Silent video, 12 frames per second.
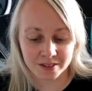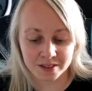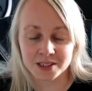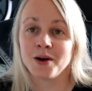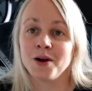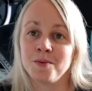
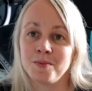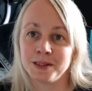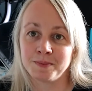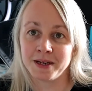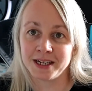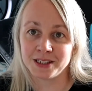So I hope it's
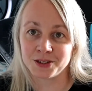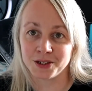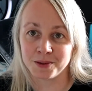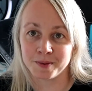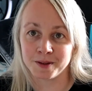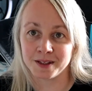been
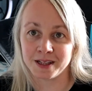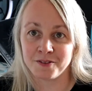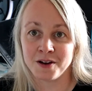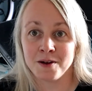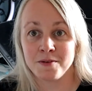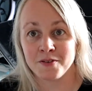enjoyable. I
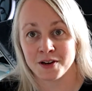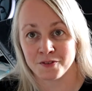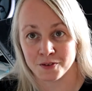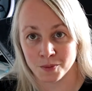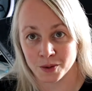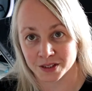hope you've had
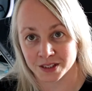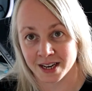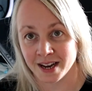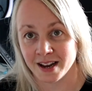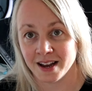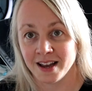fun watching
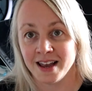it.